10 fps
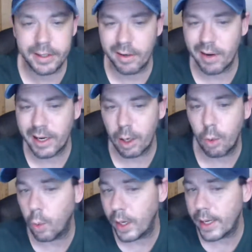they're like a
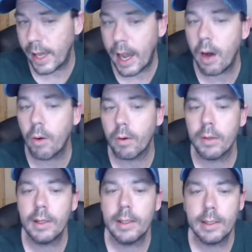week out.
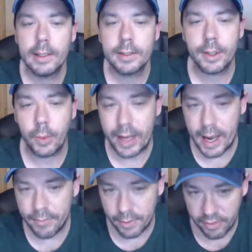So we
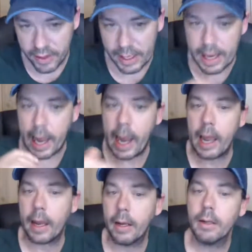have to think
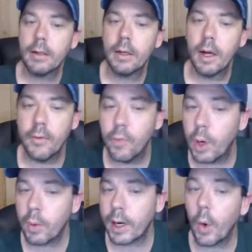ahead of
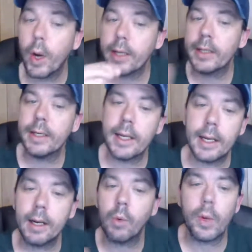what we're going to
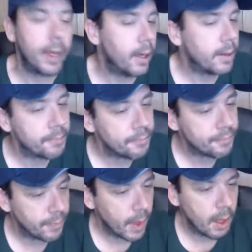need in a week.
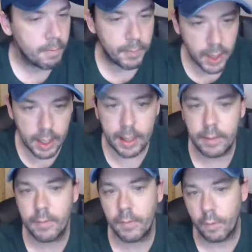But
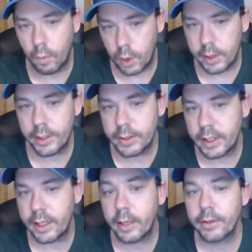we're
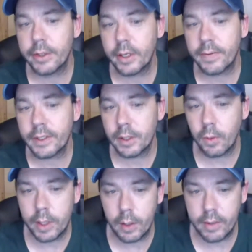using their service, so
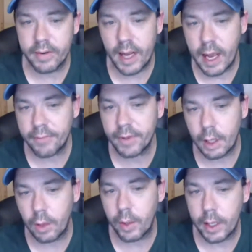we don't even have to
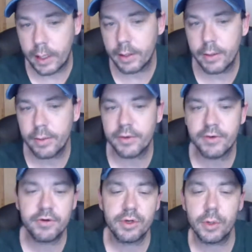go into the
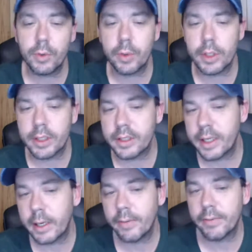store
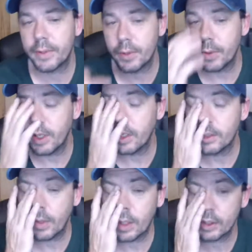itself to
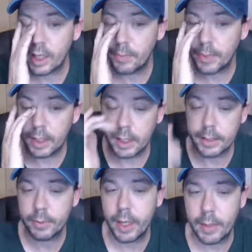do our shopping
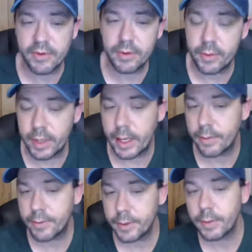unless we absolutely have
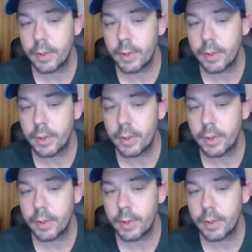to.